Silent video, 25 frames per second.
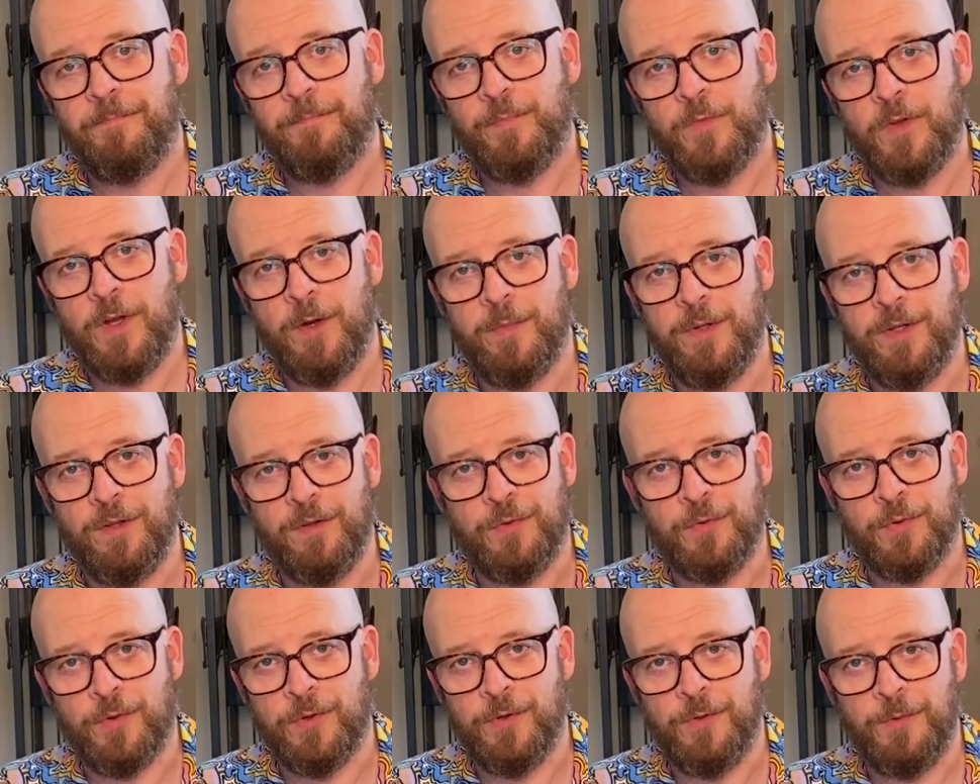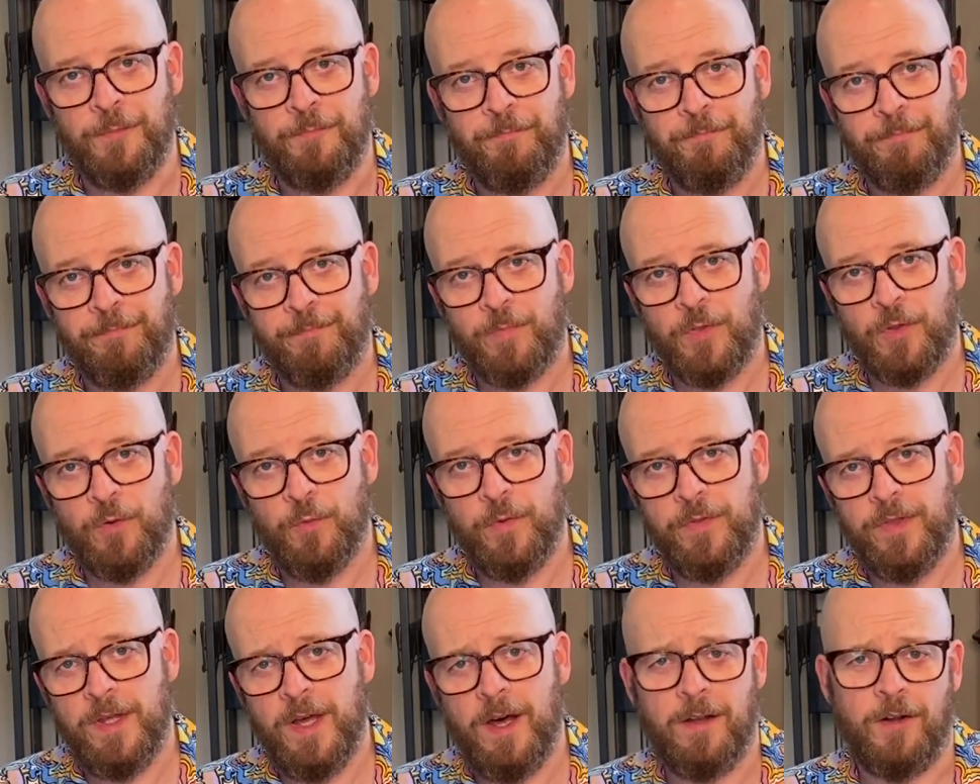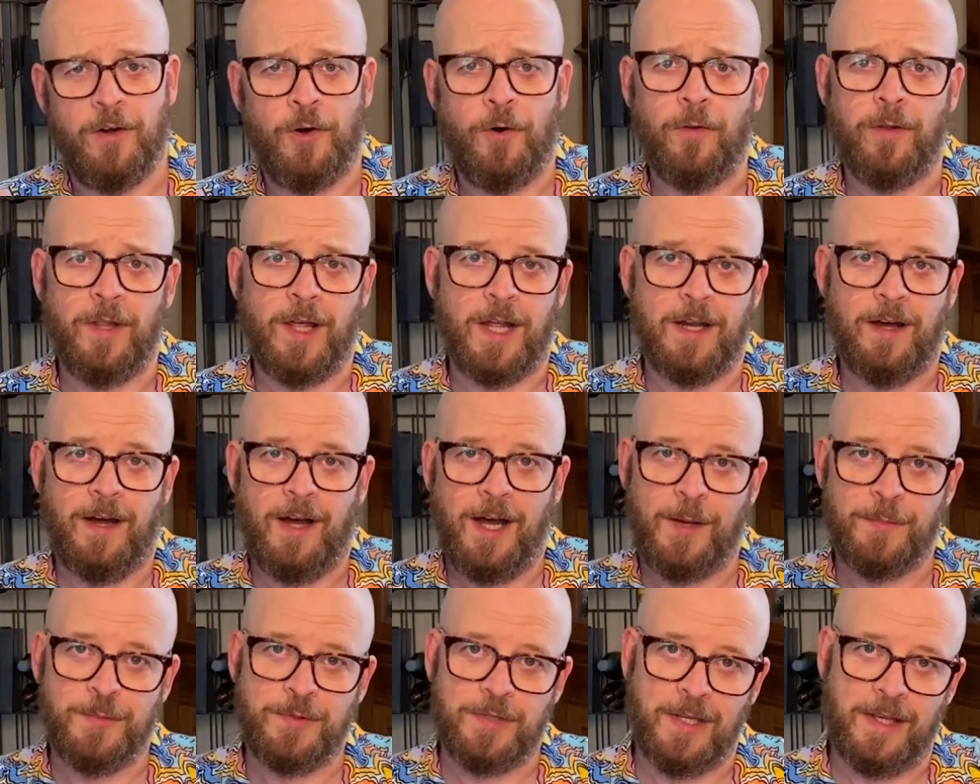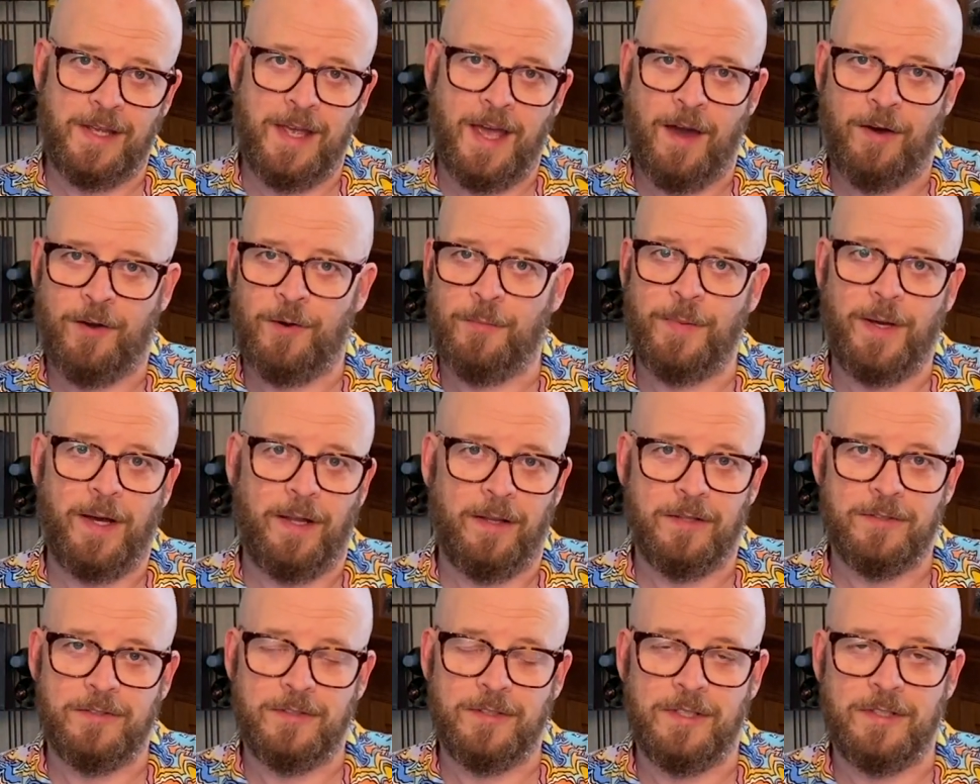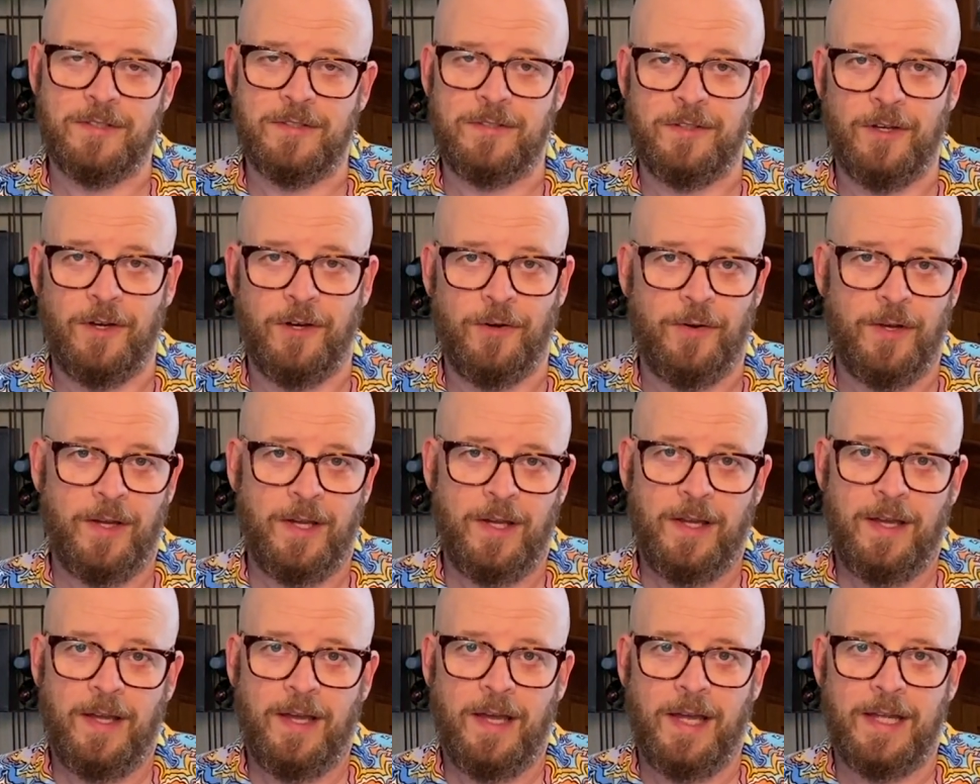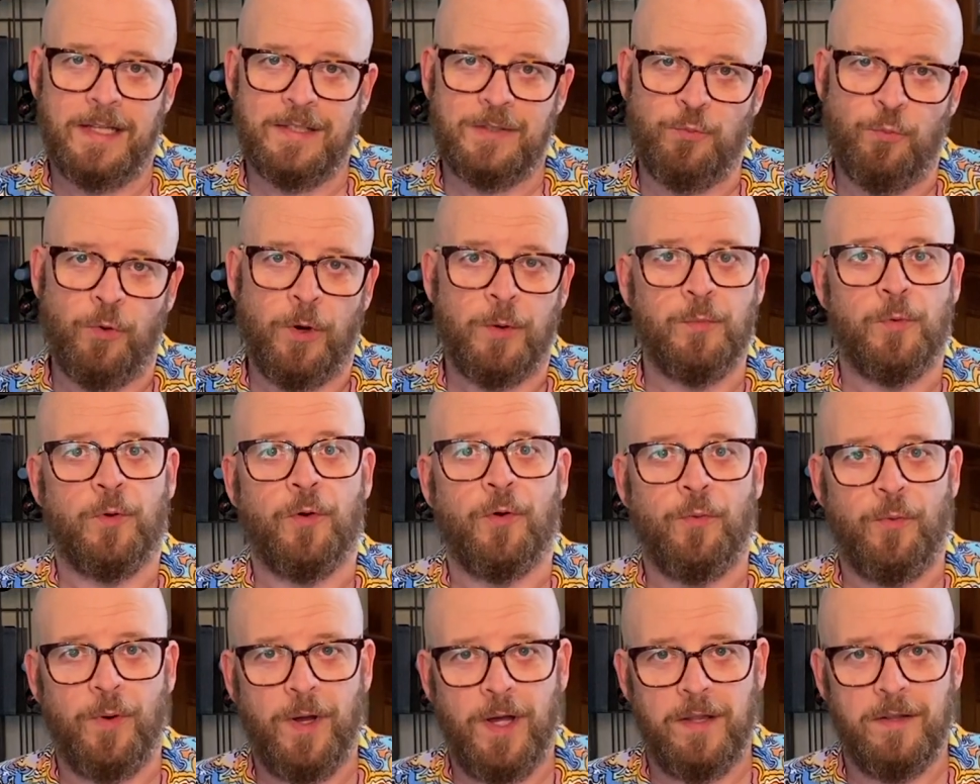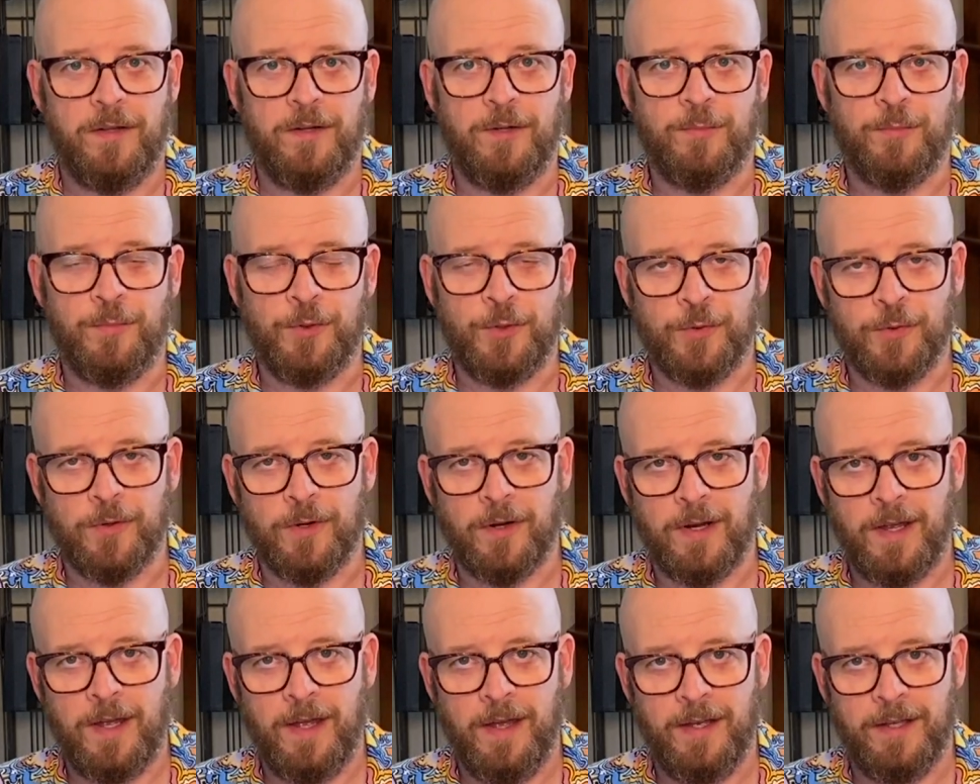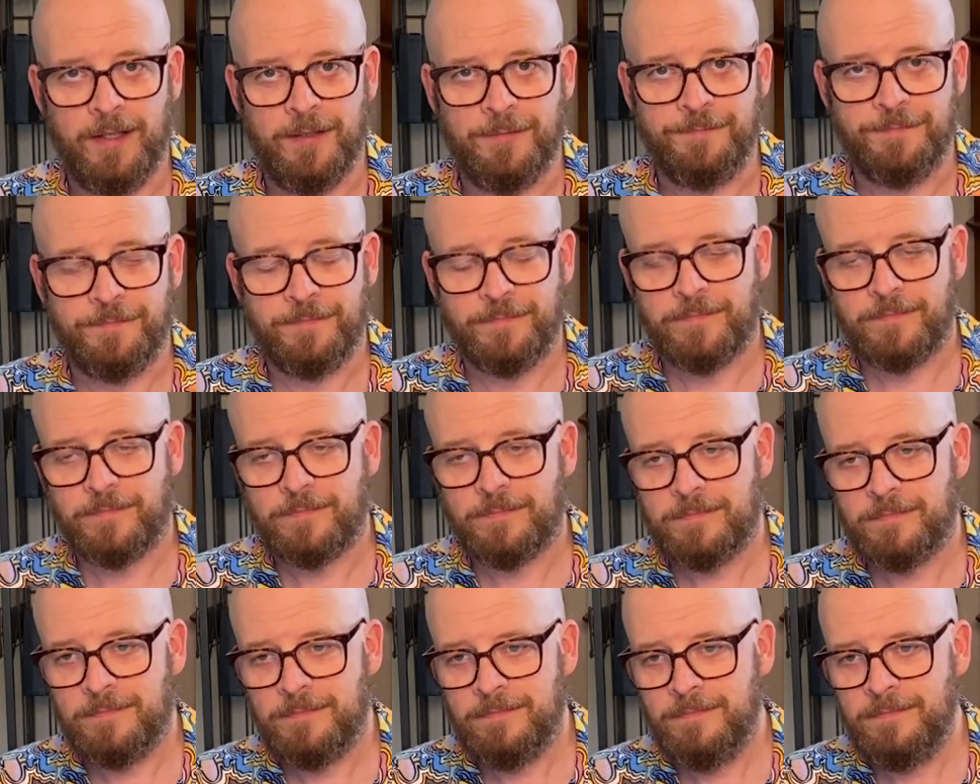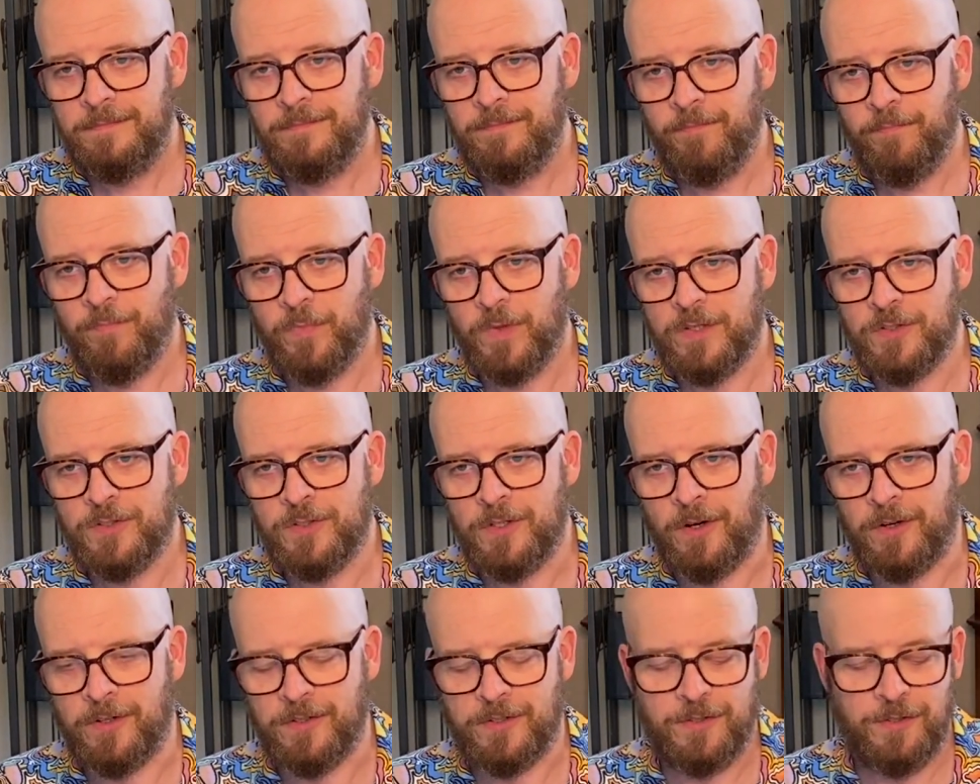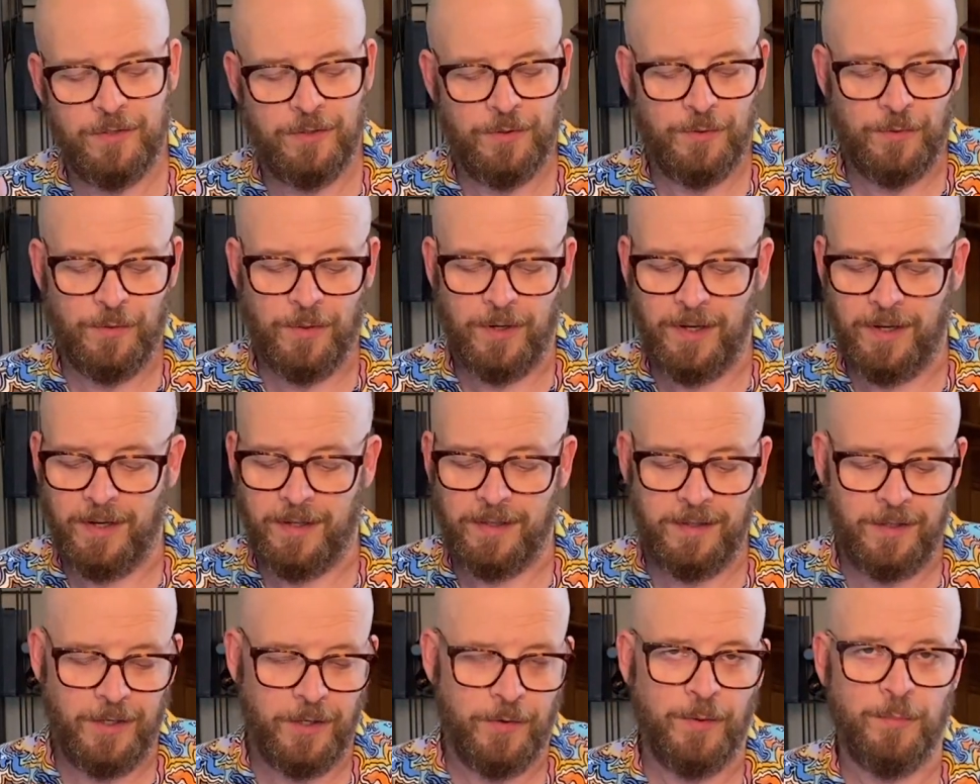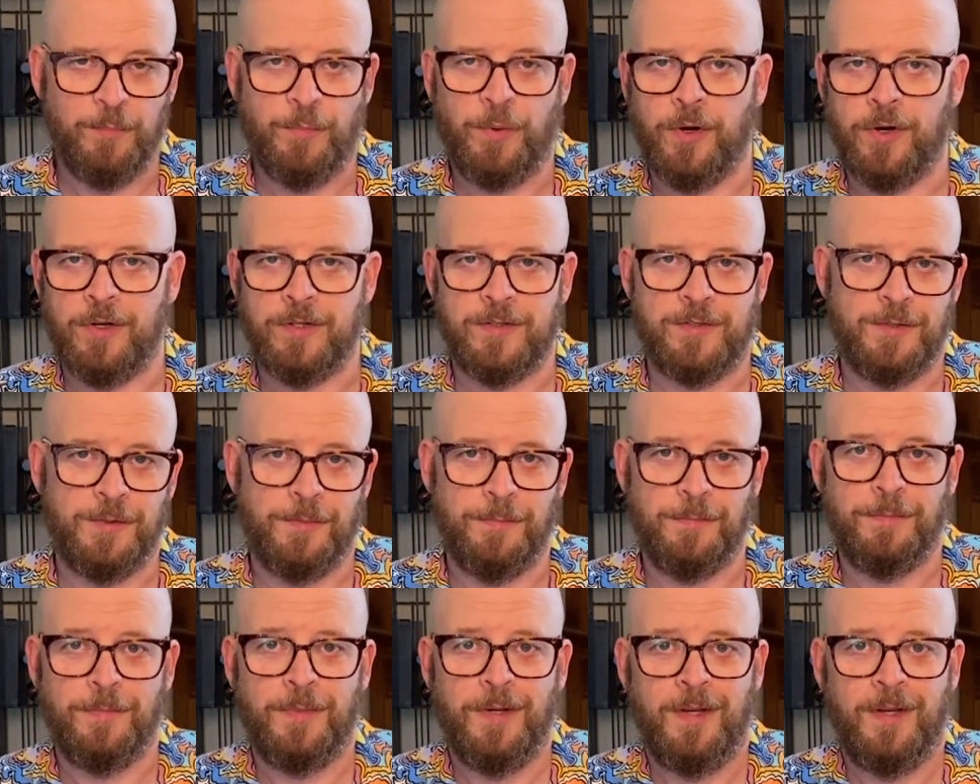coming through without a whole lot of hops to counterbalance it. So It's one more way that a brewer can start to impart some